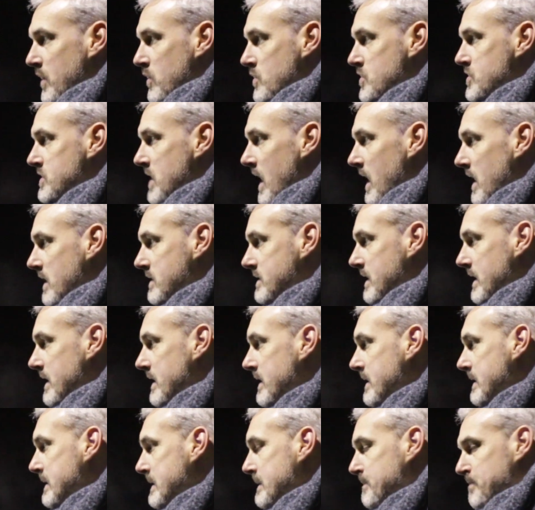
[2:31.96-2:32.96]
on
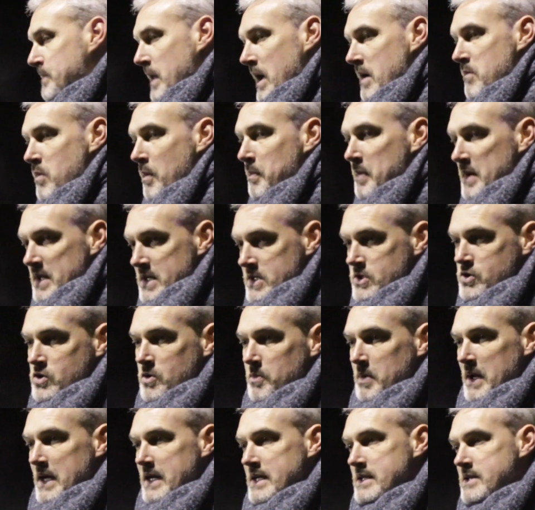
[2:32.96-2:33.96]
Saturday. Um, we're playing East
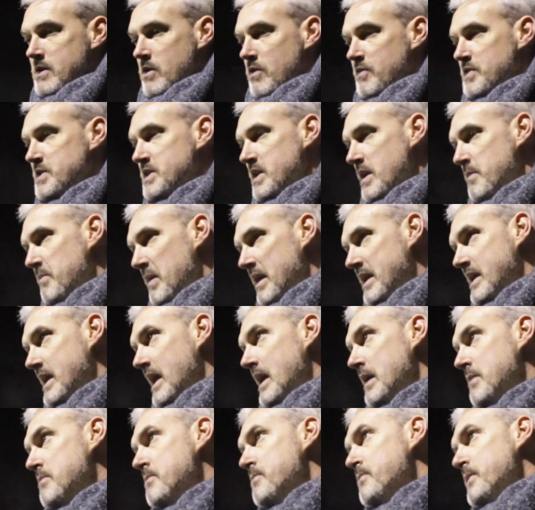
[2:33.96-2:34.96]
Kilbride, obviously a big
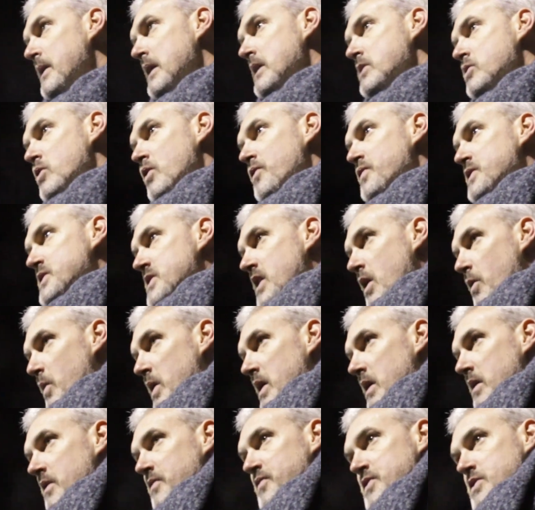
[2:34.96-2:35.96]
game. I don't know if you're
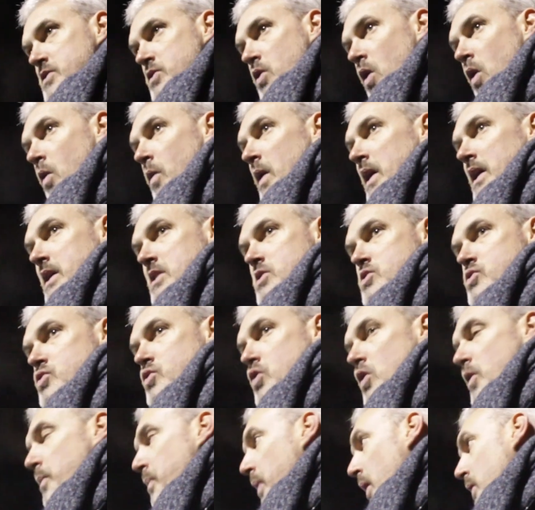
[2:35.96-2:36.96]
aware, if you're not aware, it's
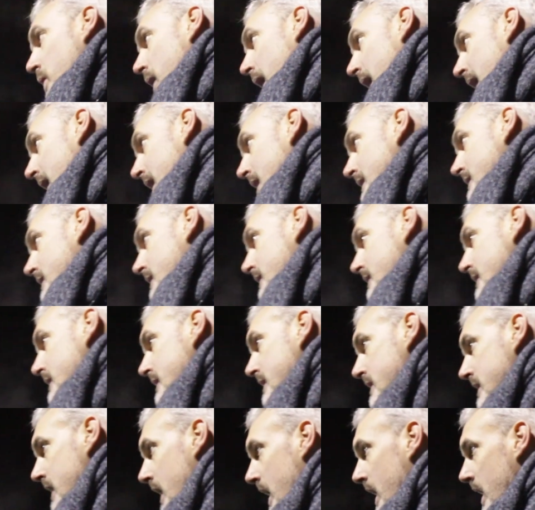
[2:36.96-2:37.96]
£2 a head.
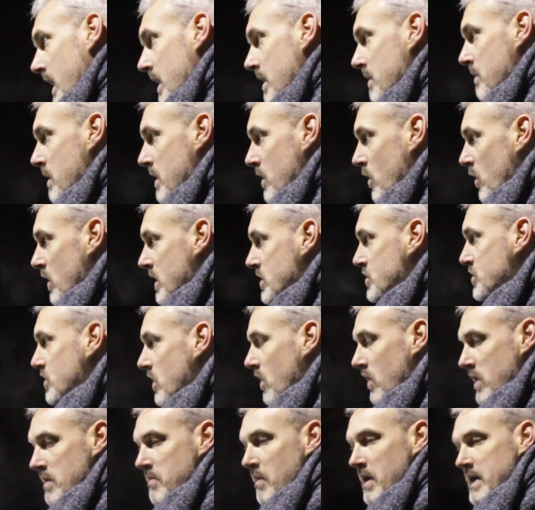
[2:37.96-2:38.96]
Um, and all the,
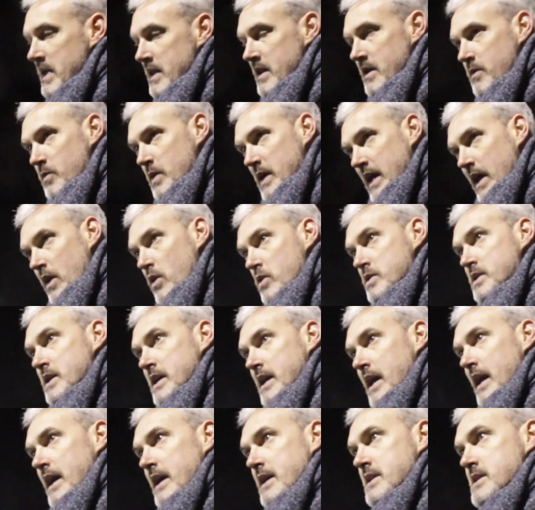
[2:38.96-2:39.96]
all the money that we get on
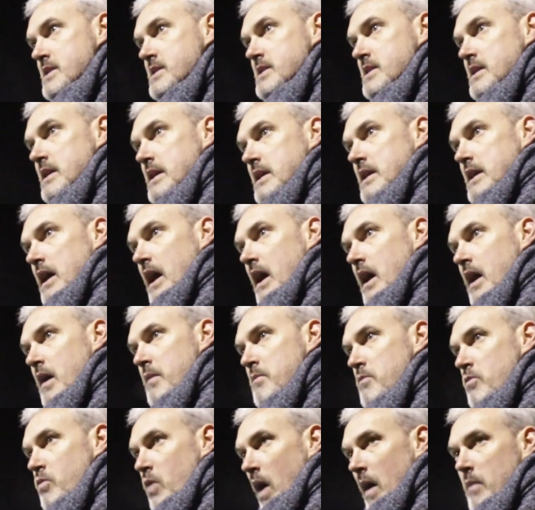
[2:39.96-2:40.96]
the gates,
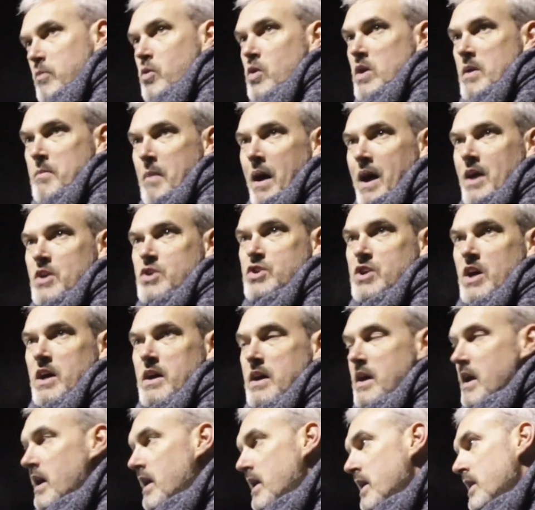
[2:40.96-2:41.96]
um, I'm going to match it
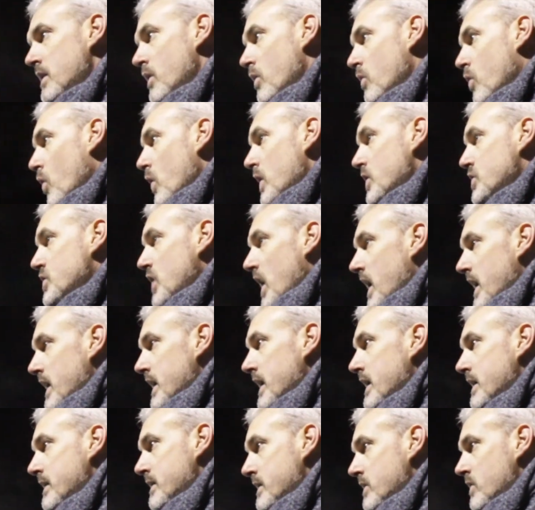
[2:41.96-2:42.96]
and it'll go to
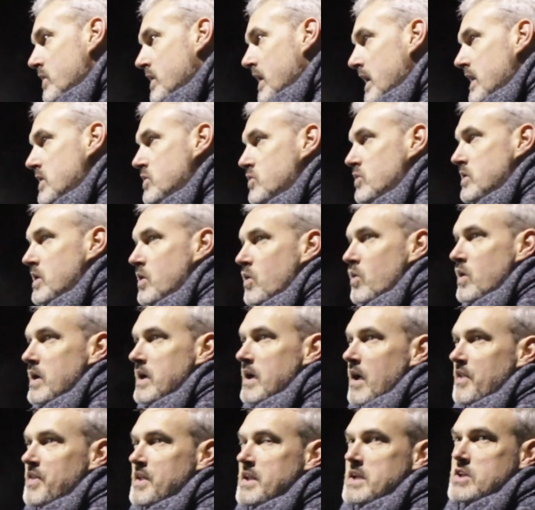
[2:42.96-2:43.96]
charity. Okay, it's going to go
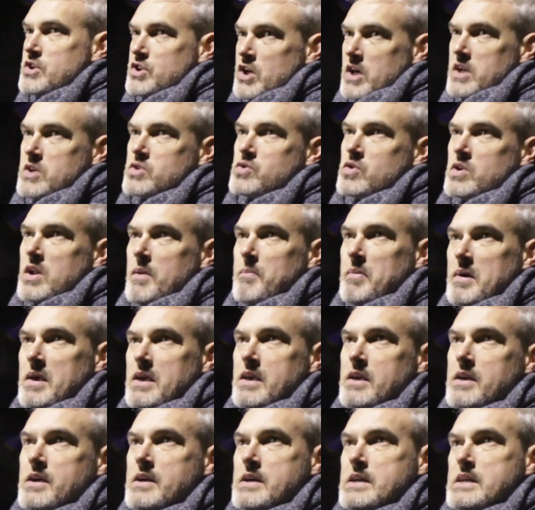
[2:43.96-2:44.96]
to, I think the charity's going to
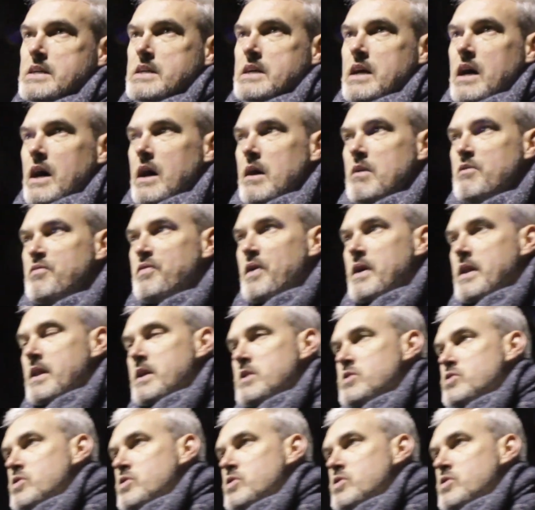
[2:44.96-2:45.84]
be, uh, finally